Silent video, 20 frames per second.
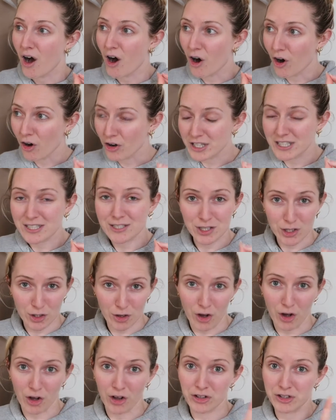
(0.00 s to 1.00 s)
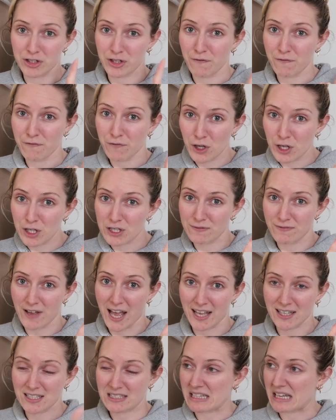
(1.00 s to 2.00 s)
Honest to God, the first
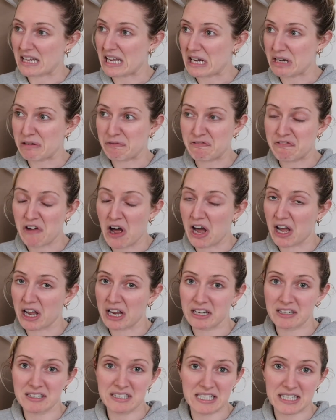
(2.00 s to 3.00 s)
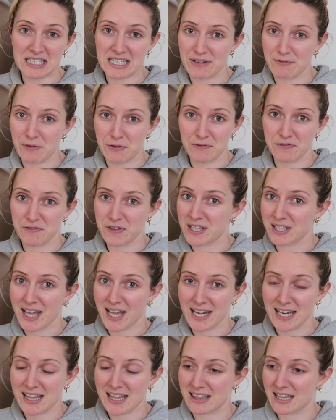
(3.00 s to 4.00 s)
vaccine, fine, didn't even feel
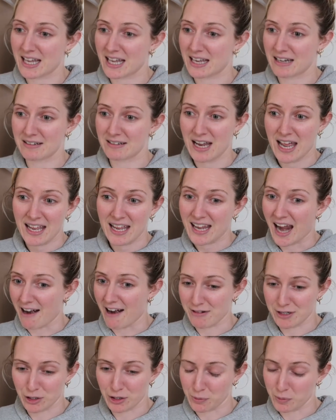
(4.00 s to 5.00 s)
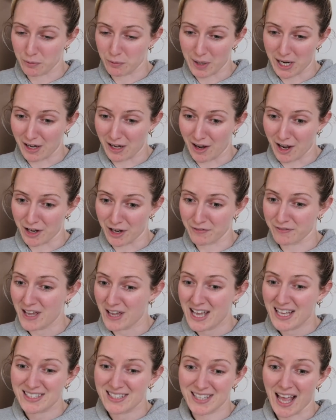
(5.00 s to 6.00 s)
anything, carried on with my life.
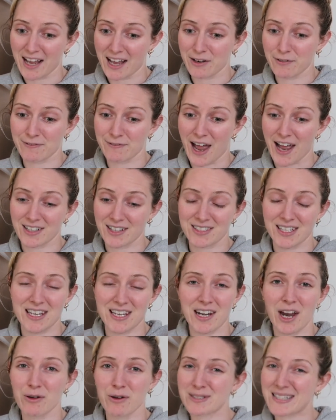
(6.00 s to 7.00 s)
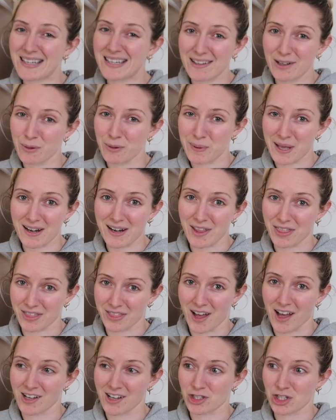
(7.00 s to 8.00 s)
Second vaccine, I was a little bit
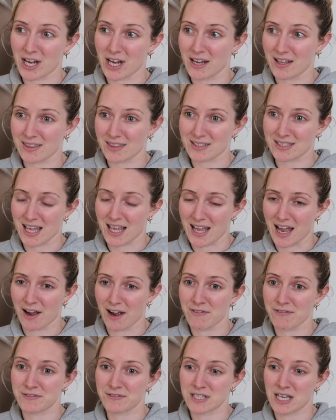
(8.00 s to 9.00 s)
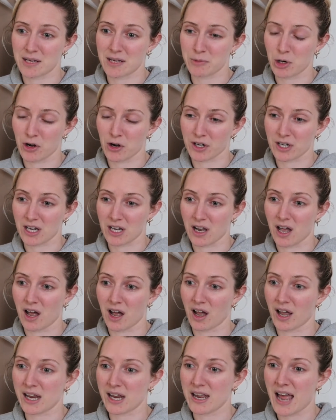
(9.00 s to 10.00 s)
lethargic the day after, I'm not gonna
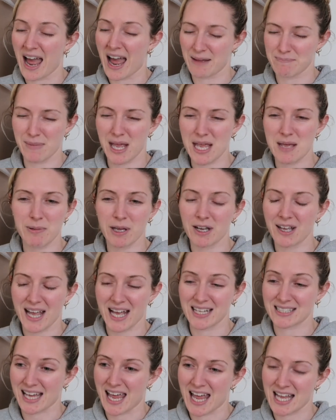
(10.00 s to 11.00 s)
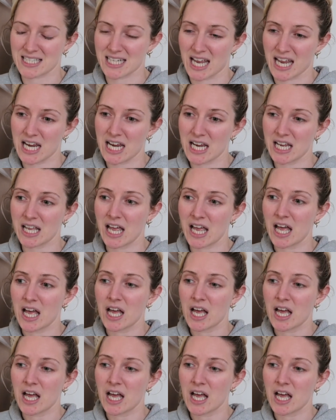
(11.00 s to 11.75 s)
lie. Maybe I had a headache.